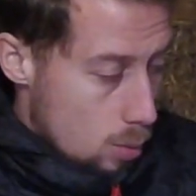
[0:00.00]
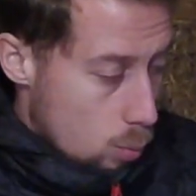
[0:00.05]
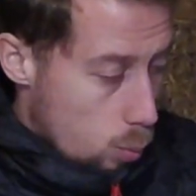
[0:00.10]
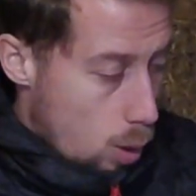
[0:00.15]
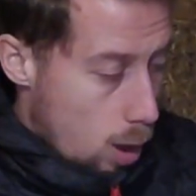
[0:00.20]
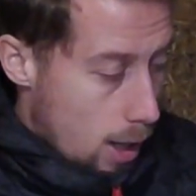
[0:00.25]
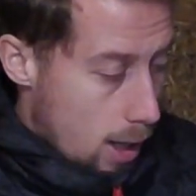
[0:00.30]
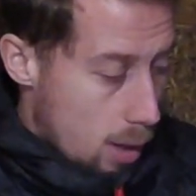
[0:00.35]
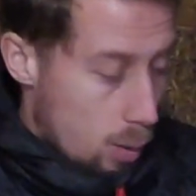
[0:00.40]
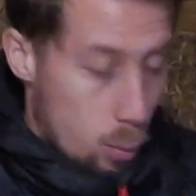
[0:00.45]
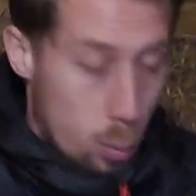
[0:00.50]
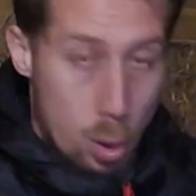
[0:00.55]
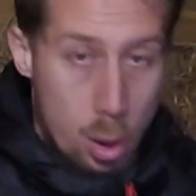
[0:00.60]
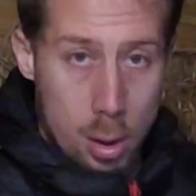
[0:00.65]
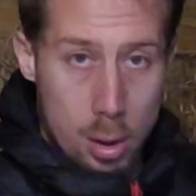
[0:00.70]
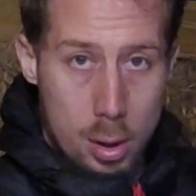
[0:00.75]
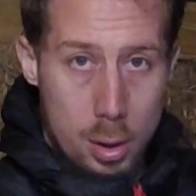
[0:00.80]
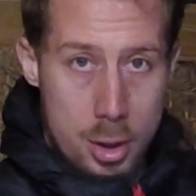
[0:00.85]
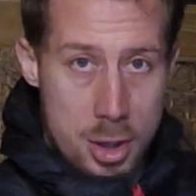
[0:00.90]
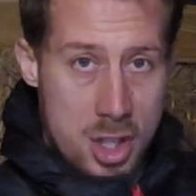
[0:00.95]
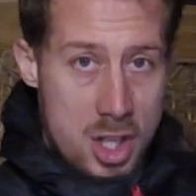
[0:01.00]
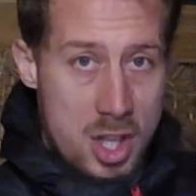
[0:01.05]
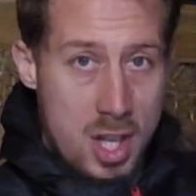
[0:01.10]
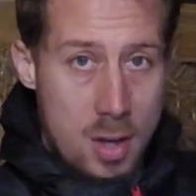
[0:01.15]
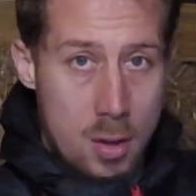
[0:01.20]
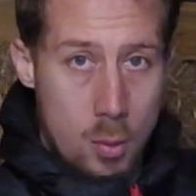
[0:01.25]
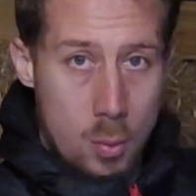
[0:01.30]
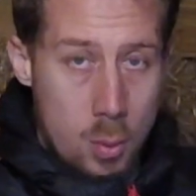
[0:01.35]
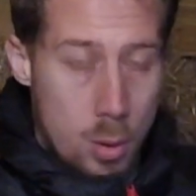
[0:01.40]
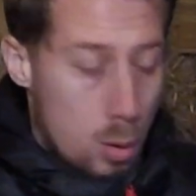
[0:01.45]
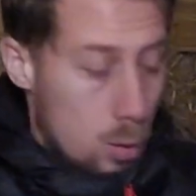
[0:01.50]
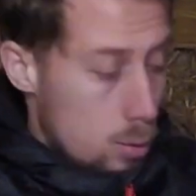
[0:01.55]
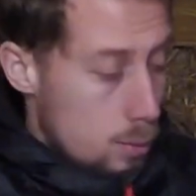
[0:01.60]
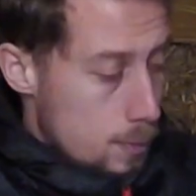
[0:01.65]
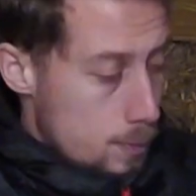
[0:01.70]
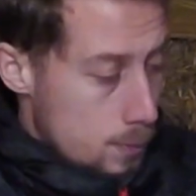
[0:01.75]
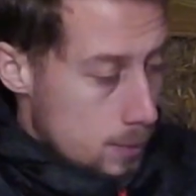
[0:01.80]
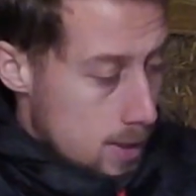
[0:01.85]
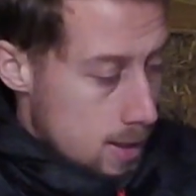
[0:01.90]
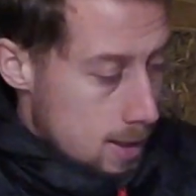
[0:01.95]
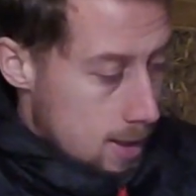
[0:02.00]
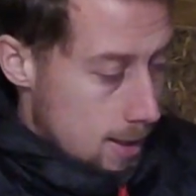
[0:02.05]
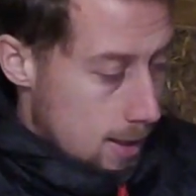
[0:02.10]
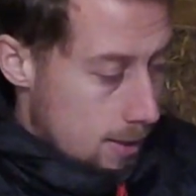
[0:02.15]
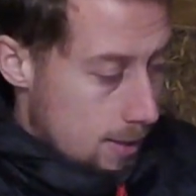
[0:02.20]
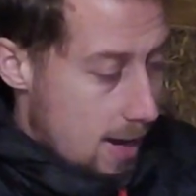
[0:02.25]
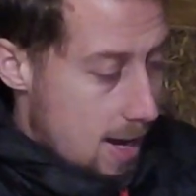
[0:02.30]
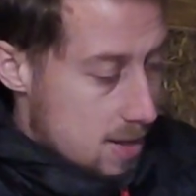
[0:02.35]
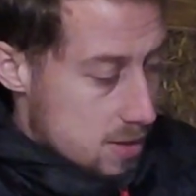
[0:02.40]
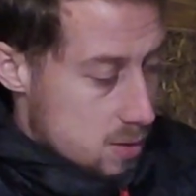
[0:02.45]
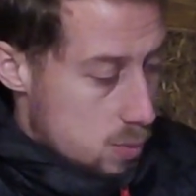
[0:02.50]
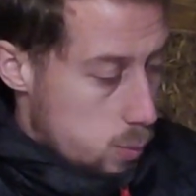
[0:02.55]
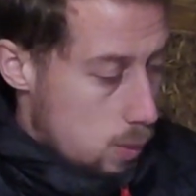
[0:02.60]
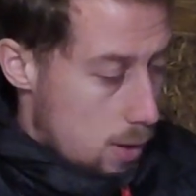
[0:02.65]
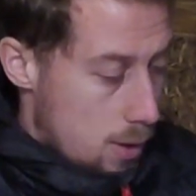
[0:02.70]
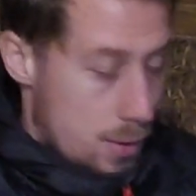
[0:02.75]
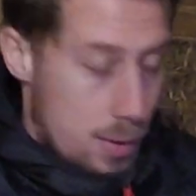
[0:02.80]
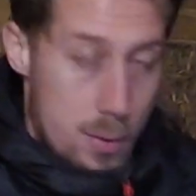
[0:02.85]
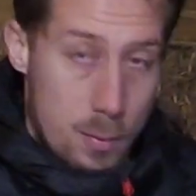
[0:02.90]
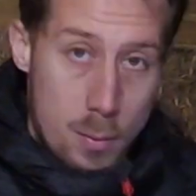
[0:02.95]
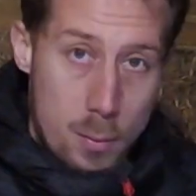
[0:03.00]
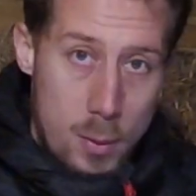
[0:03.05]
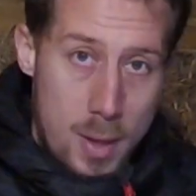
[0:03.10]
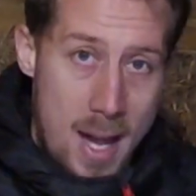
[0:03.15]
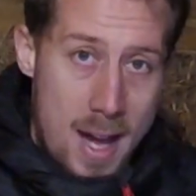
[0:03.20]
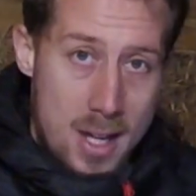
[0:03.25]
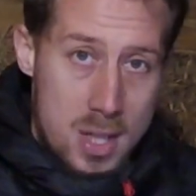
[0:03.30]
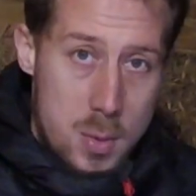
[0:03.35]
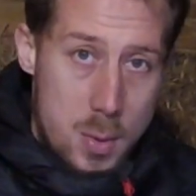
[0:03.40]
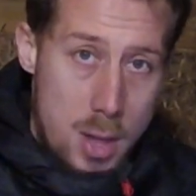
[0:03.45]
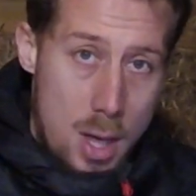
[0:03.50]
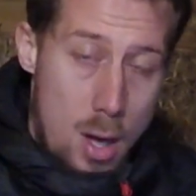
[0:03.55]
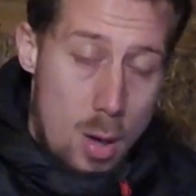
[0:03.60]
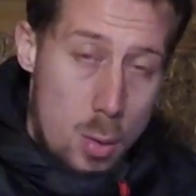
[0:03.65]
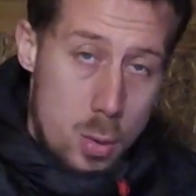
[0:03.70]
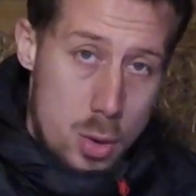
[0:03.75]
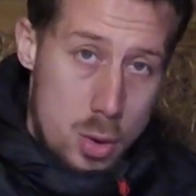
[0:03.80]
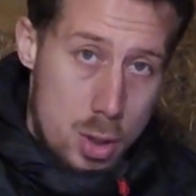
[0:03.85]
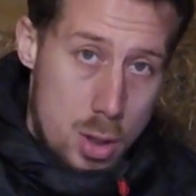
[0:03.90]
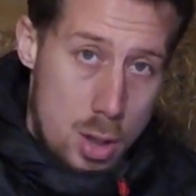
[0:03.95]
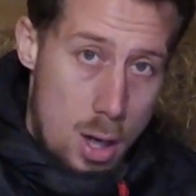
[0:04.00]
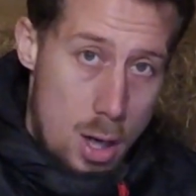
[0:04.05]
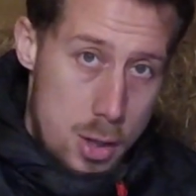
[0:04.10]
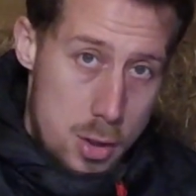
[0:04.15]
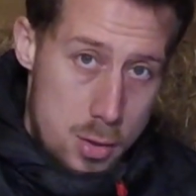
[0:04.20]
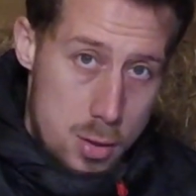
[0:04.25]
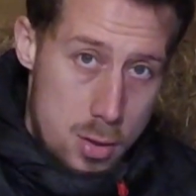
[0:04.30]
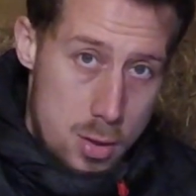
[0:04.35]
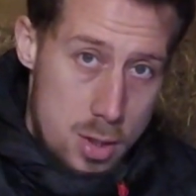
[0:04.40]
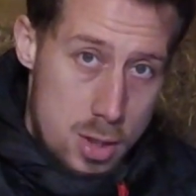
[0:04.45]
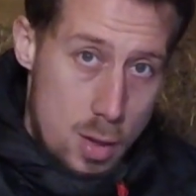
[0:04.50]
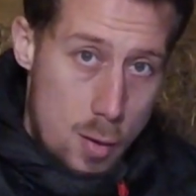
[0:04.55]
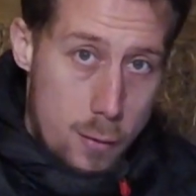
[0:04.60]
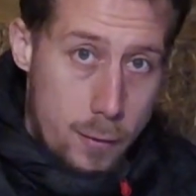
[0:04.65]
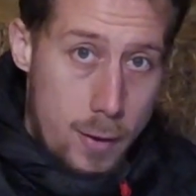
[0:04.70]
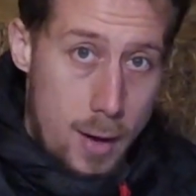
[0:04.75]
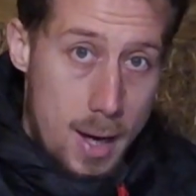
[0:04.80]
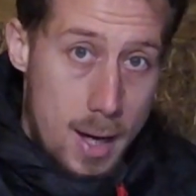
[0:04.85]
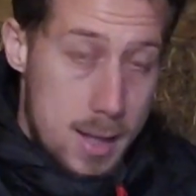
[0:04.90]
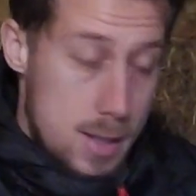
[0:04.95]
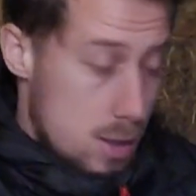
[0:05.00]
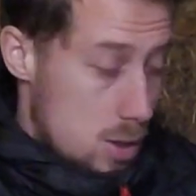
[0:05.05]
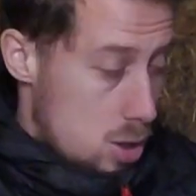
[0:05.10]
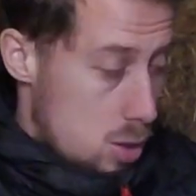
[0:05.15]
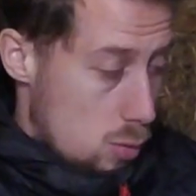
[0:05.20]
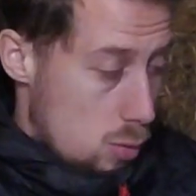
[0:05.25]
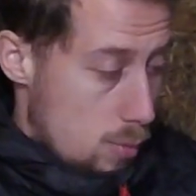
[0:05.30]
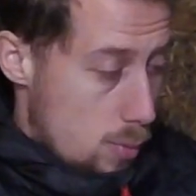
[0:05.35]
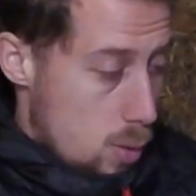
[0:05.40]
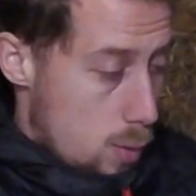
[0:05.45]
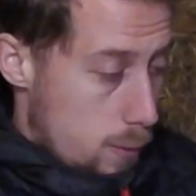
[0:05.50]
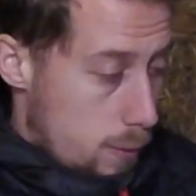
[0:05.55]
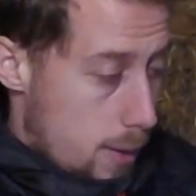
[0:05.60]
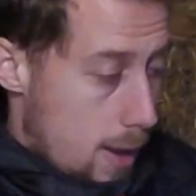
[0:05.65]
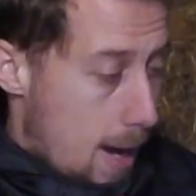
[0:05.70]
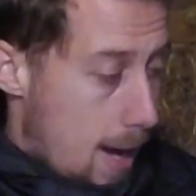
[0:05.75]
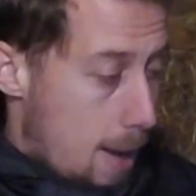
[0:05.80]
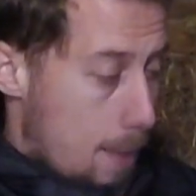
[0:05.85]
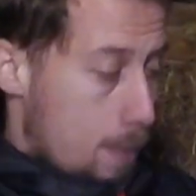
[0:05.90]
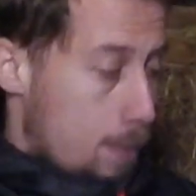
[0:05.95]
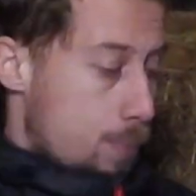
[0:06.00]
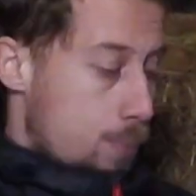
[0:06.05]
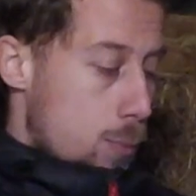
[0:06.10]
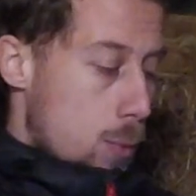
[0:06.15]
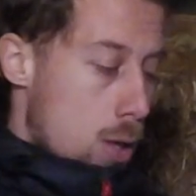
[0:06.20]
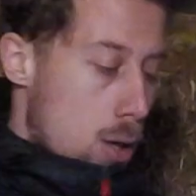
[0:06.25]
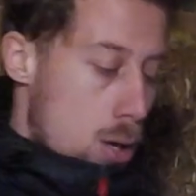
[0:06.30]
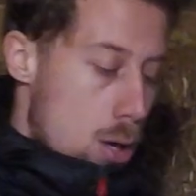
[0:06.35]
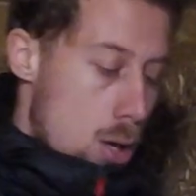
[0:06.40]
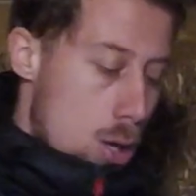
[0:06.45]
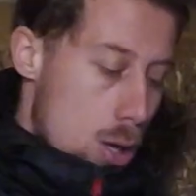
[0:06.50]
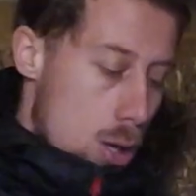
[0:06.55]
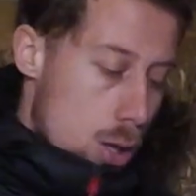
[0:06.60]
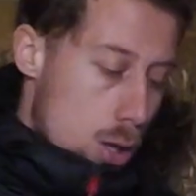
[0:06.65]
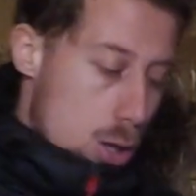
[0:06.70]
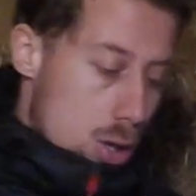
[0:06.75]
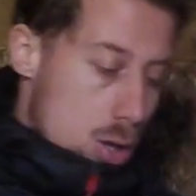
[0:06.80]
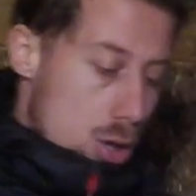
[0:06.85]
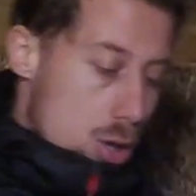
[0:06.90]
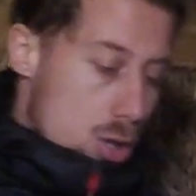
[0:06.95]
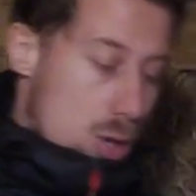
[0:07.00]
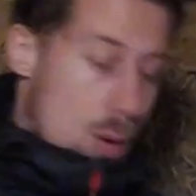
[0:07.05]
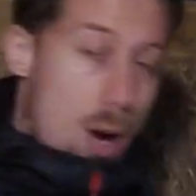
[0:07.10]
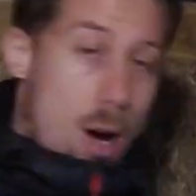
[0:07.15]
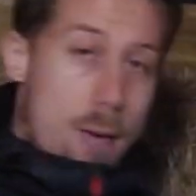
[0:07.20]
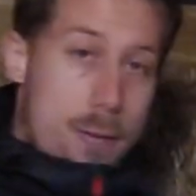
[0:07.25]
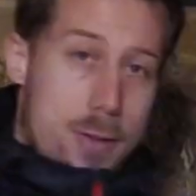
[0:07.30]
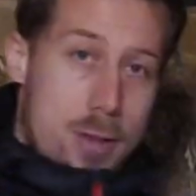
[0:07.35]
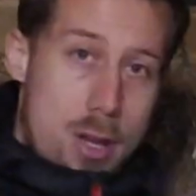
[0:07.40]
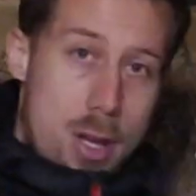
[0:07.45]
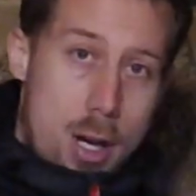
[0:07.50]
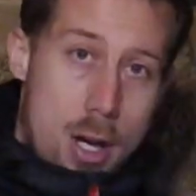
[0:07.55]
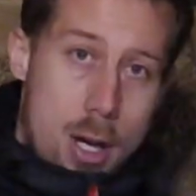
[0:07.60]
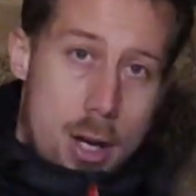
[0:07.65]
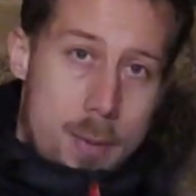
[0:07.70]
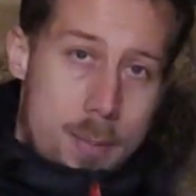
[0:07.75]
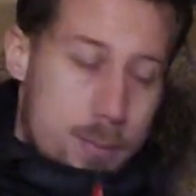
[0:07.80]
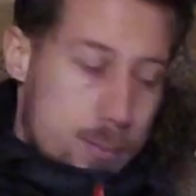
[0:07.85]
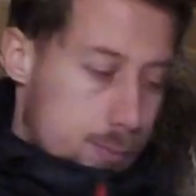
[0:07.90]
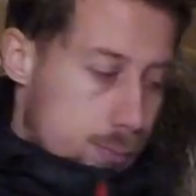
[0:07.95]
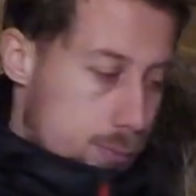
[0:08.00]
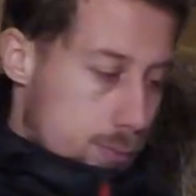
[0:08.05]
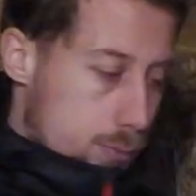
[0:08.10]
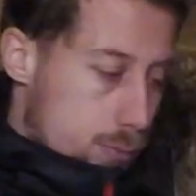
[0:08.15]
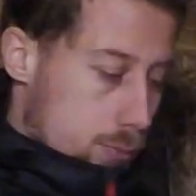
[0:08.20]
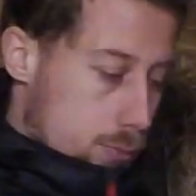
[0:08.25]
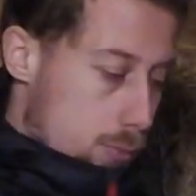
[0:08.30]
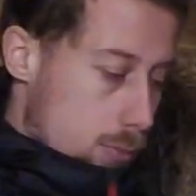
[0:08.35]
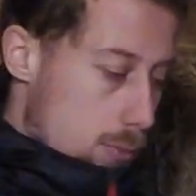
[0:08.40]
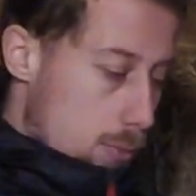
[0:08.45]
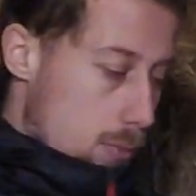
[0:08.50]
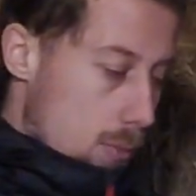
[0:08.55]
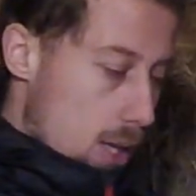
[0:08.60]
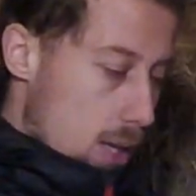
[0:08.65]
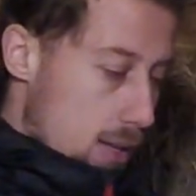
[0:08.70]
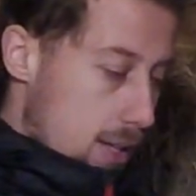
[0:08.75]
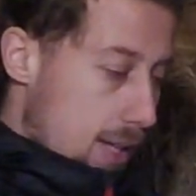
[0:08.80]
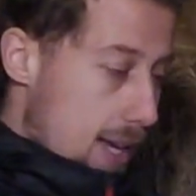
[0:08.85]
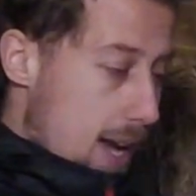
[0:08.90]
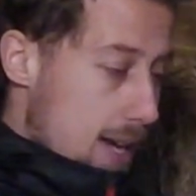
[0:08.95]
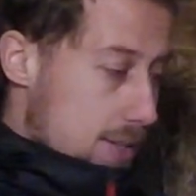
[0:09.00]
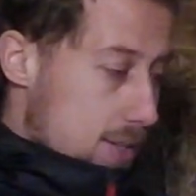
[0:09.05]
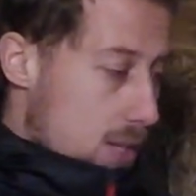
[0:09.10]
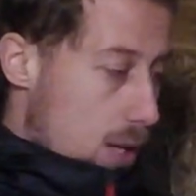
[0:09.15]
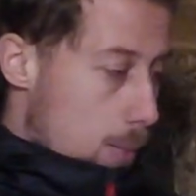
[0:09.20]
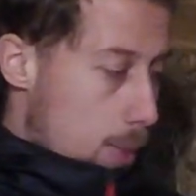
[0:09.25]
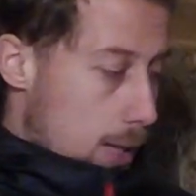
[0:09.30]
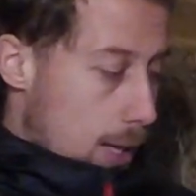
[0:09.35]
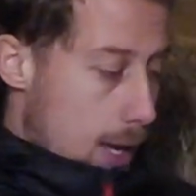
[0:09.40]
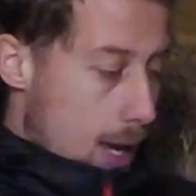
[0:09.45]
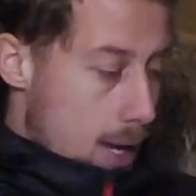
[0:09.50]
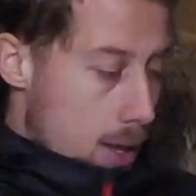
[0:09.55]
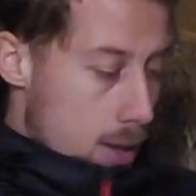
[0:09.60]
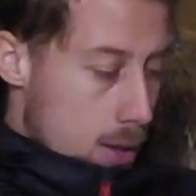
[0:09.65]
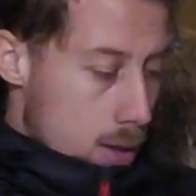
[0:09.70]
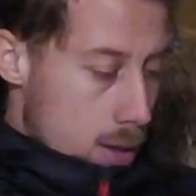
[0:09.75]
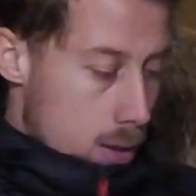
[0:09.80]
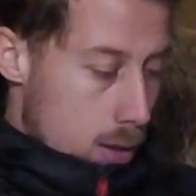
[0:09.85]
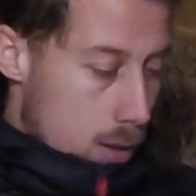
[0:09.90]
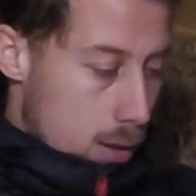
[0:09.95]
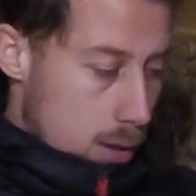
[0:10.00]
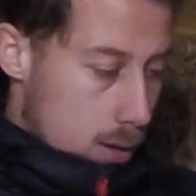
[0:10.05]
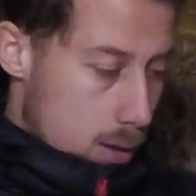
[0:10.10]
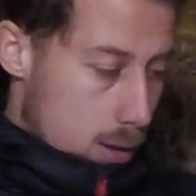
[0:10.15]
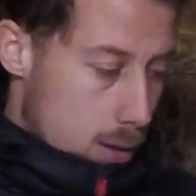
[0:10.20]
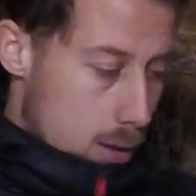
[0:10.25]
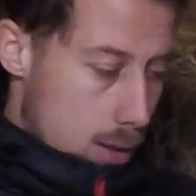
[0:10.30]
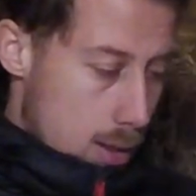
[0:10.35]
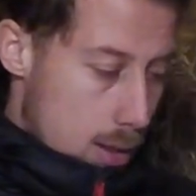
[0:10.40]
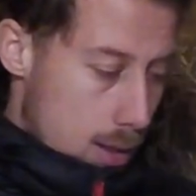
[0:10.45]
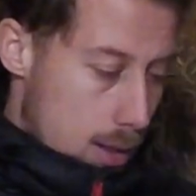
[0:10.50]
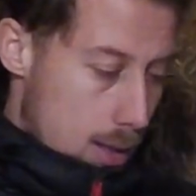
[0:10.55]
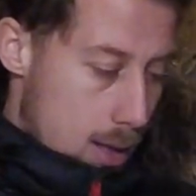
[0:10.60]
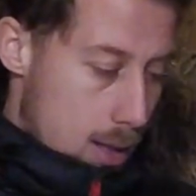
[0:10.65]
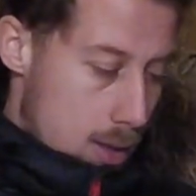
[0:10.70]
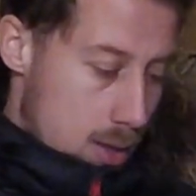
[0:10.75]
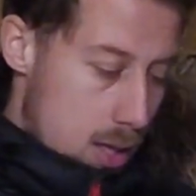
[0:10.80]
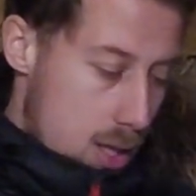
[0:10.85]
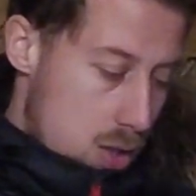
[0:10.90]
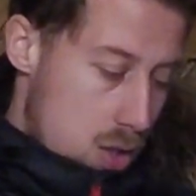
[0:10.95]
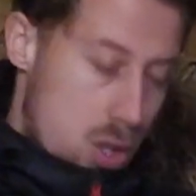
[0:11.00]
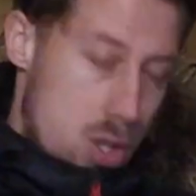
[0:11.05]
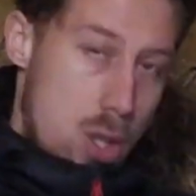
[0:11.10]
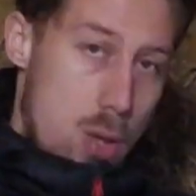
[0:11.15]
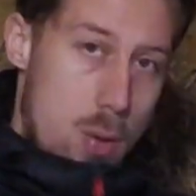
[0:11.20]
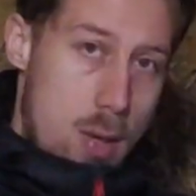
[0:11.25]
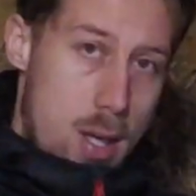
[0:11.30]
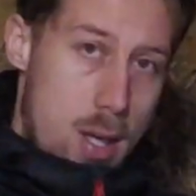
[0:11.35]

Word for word: wire wool or steel wool. Now that's what reacts with the hydrogen sulfide to remove that. So after the the gas coming in in these two